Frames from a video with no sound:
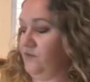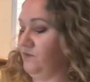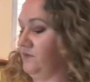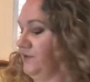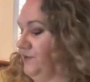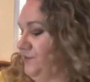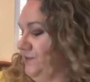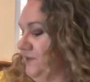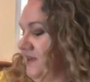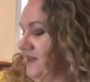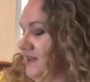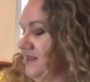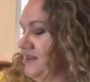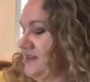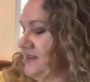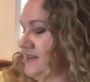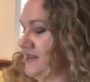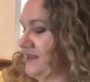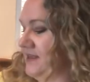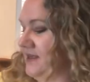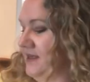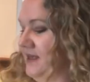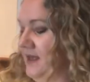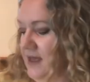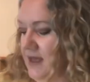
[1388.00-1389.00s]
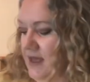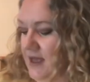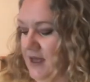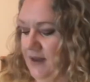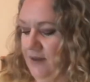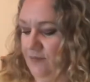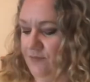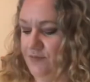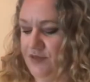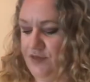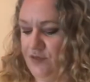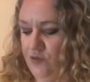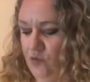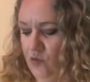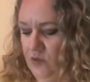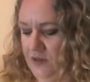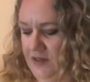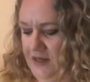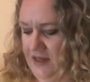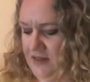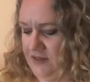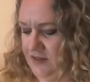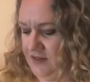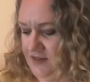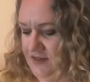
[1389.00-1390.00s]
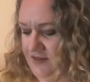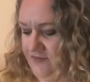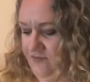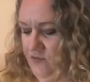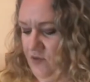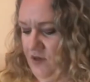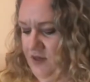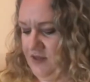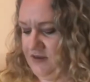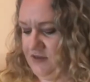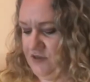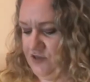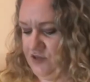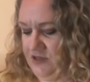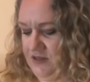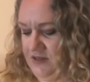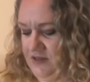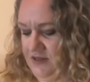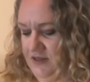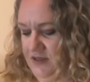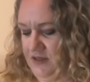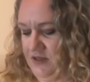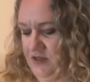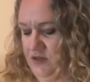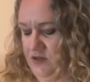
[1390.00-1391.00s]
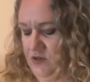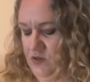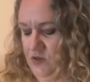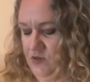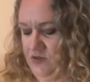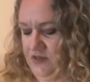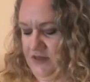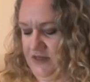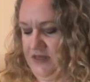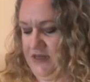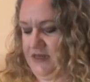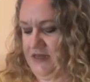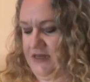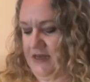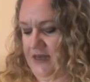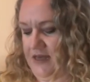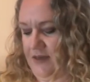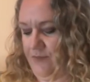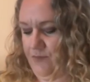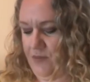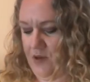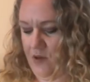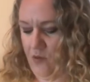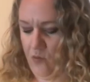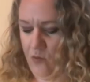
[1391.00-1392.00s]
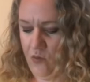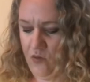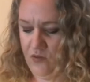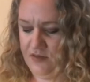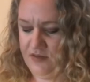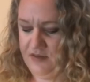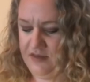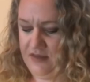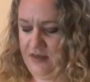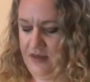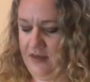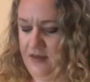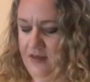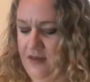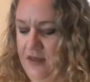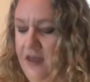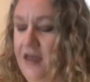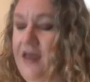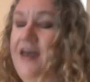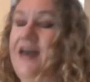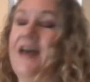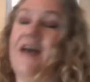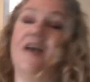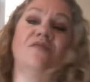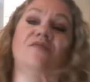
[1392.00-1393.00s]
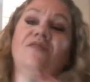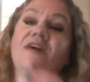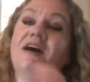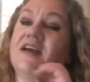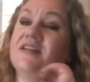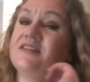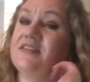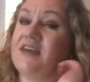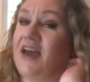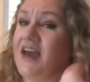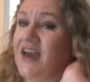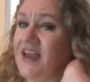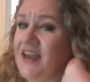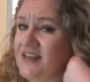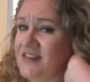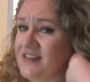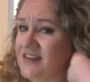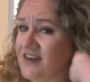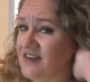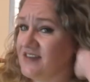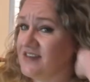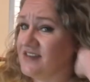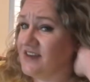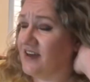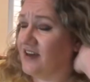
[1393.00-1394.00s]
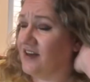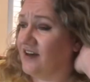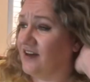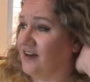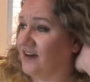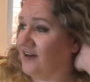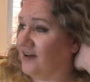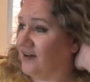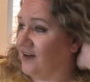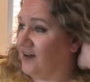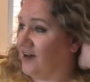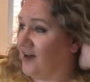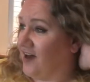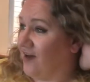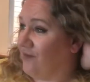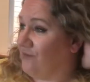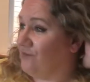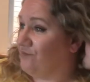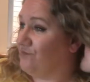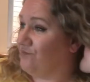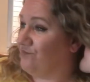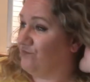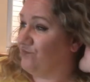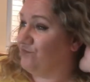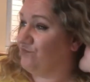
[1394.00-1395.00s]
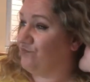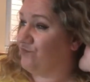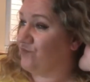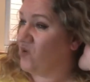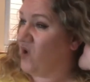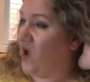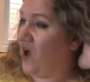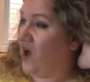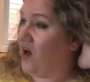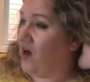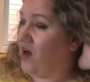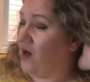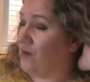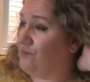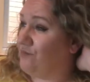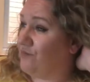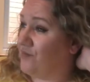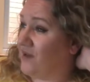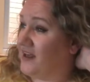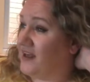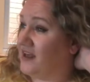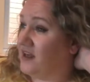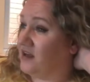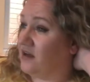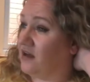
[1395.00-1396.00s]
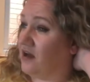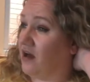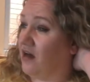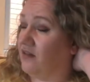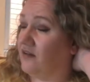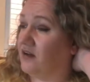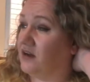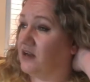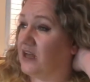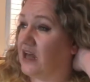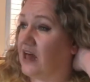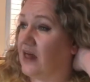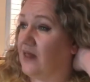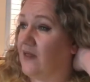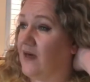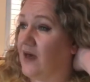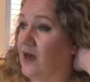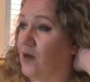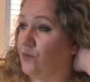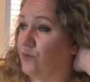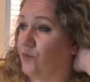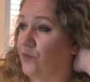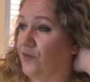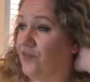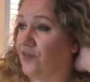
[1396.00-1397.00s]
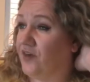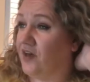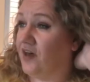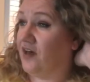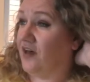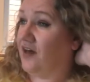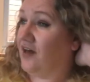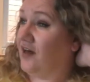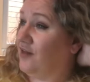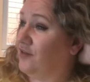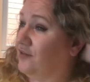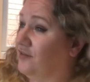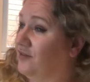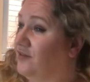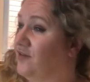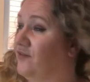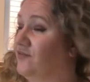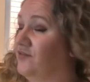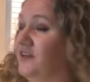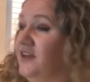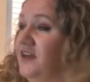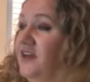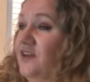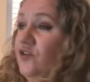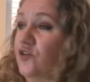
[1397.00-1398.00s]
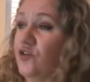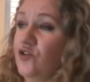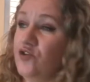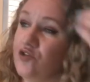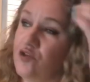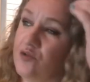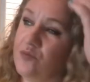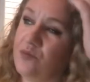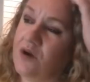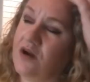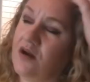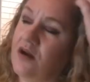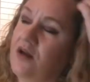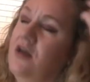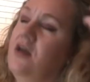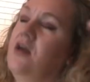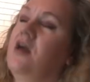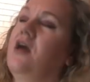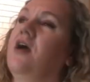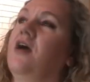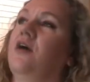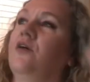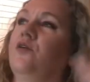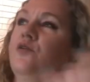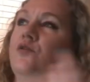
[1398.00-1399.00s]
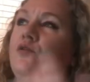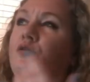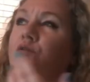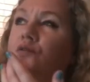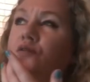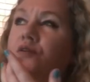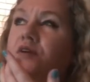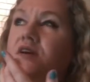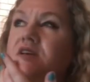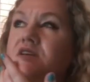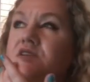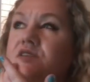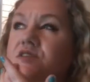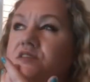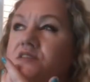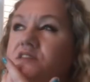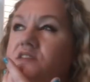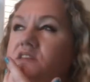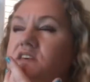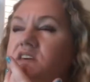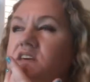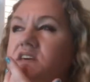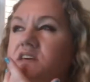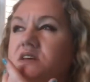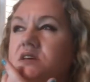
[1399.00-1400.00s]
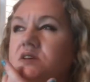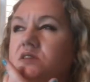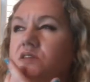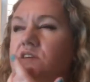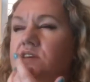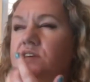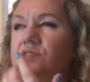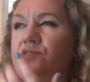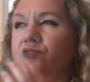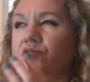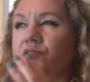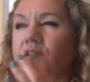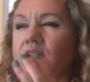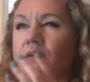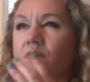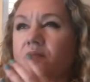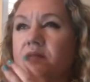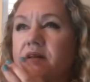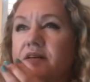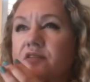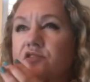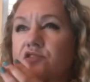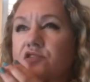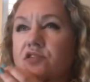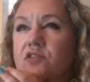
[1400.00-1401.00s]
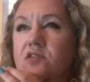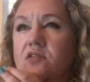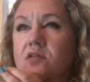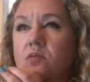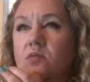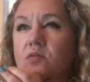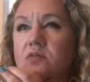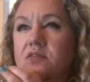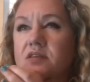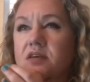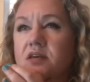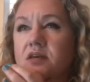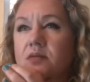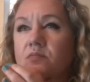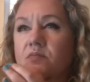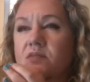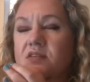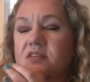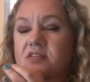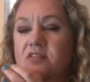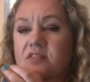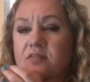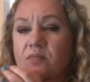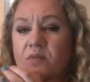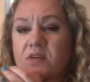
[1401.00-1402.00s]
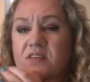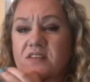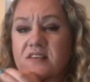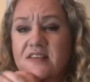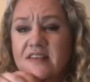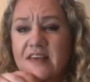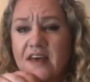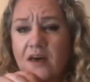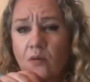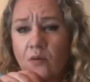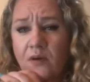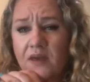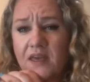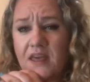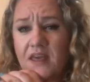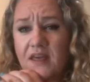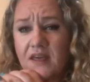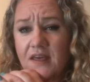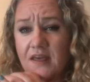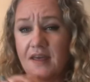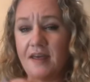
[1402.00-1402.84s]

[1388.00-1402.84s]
Louise. And I'm so glad because I've not had a chance to use it yet. But I want to. In fact, I did a bright colour collab with a lovely YouTuber who has changed her name last year, was it? To Mrs. Howie.